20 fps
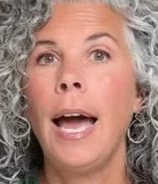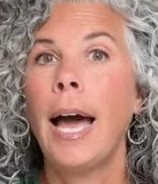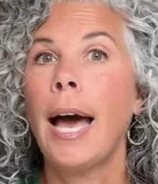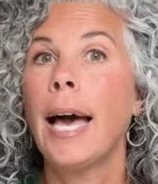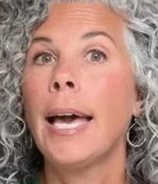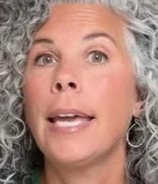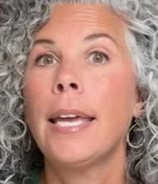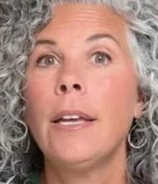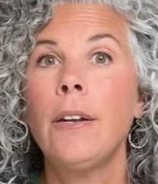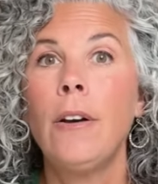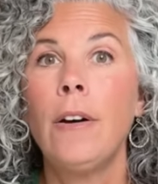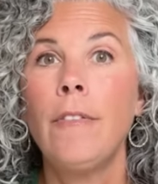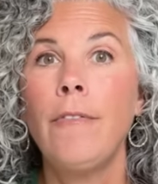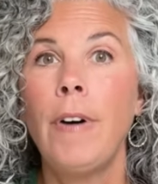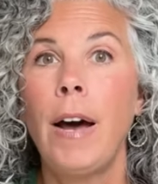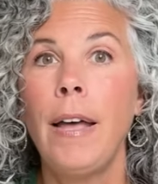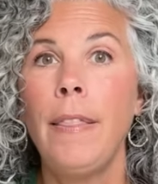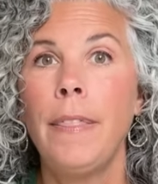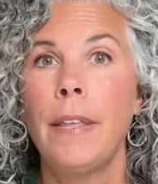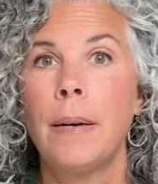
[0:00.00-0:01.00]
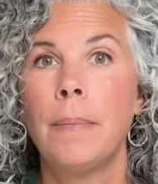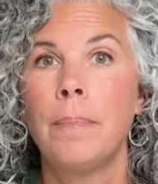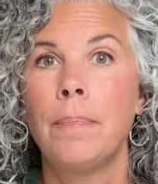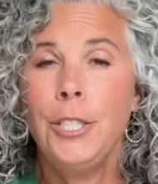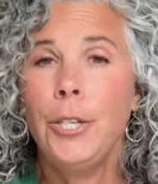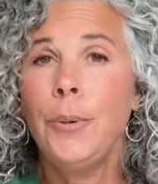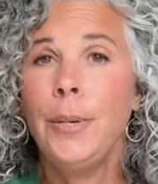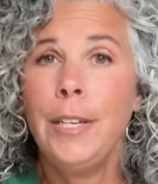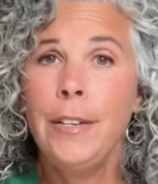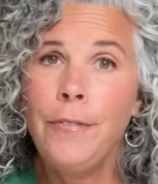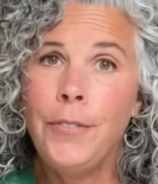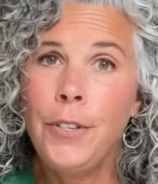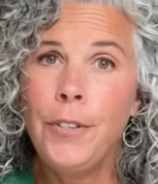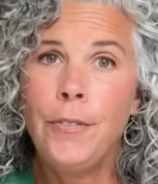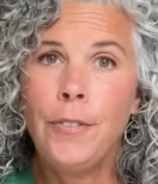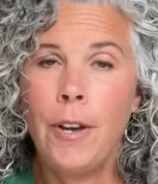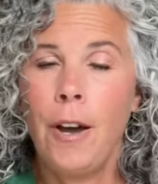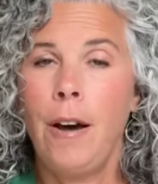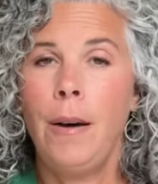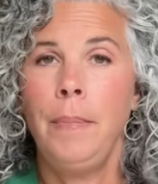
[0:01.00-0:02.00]
I cannot find them. So if
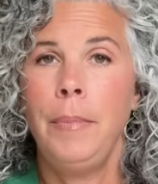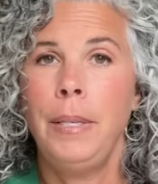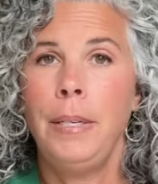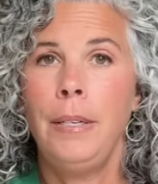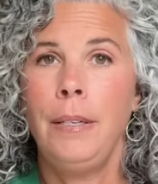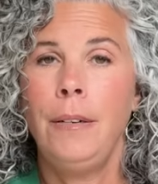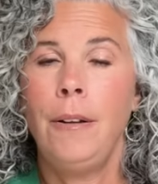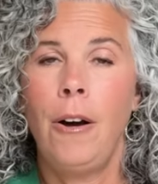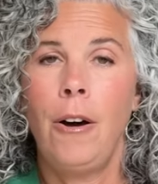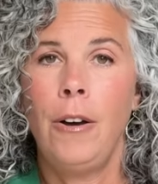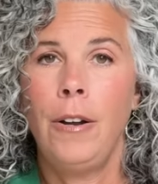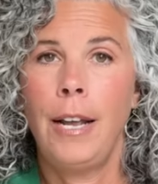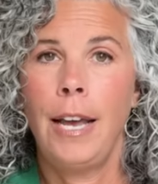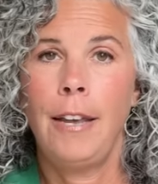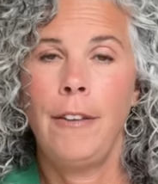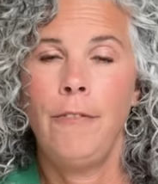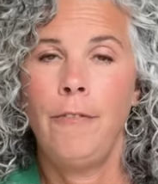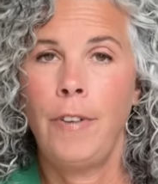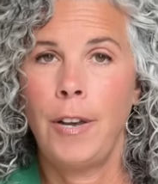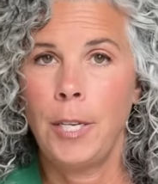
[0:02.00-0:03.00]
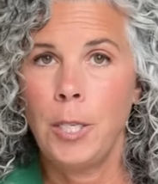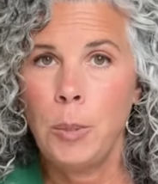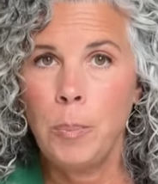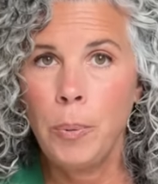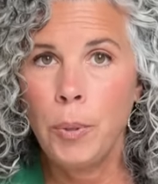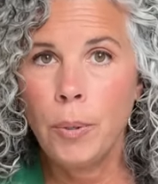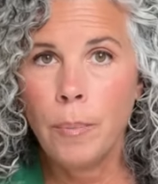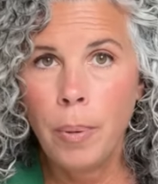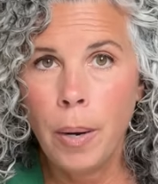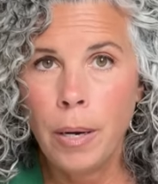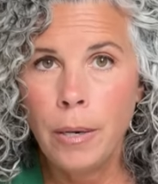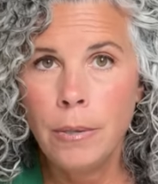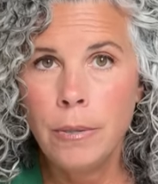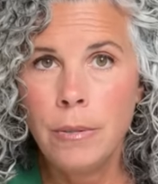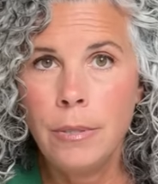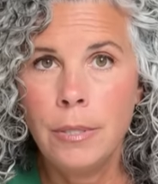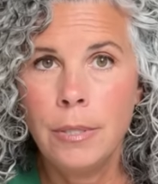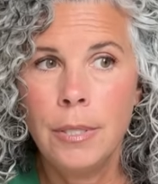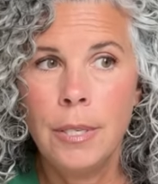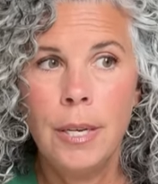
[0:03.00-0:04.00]
you've commented on a Facebook
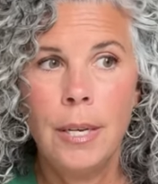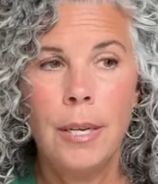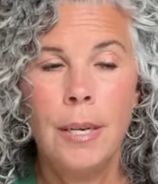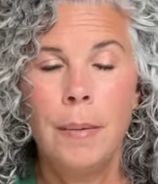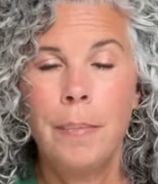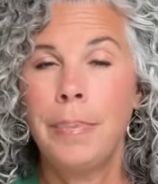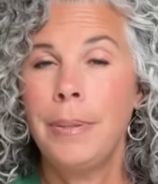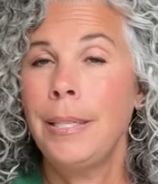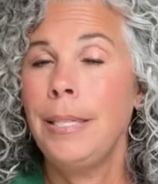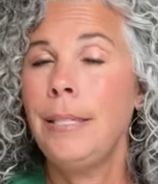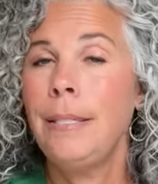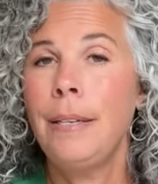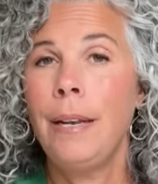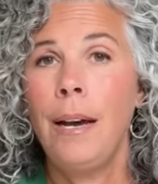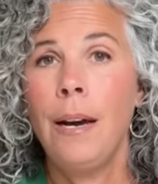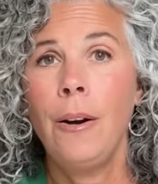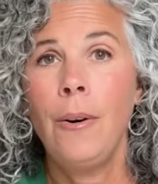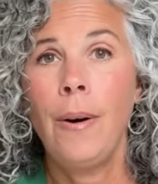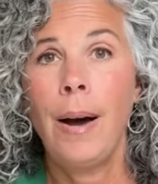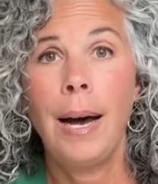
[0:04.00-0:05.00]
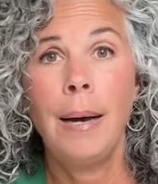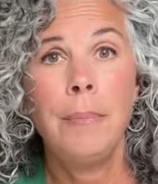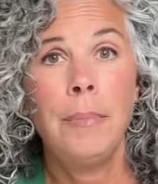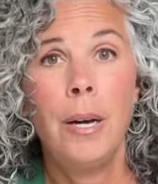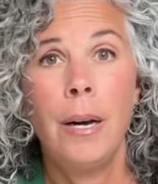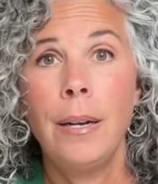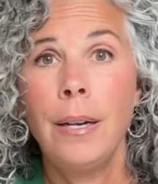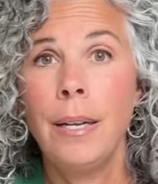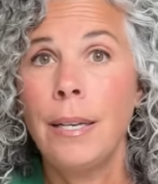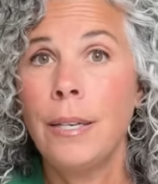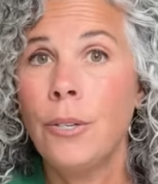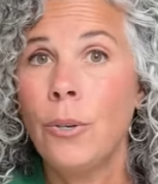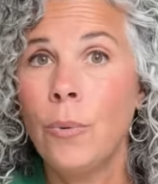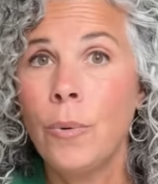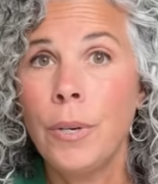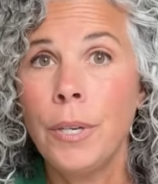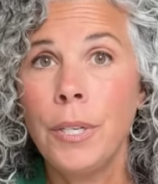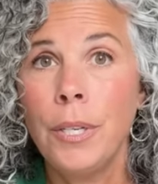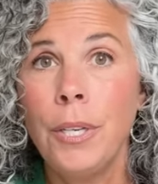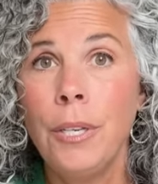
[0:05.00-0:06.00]
post, please know I'm not
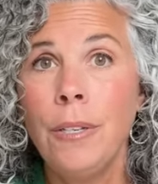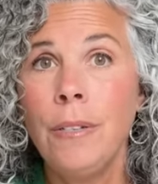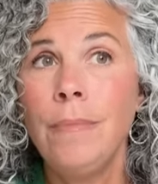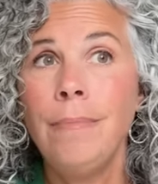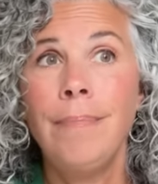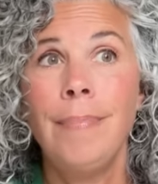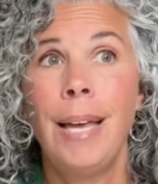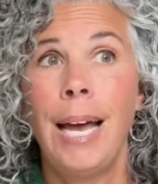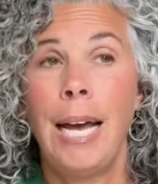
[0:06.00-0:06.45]
ignoring you.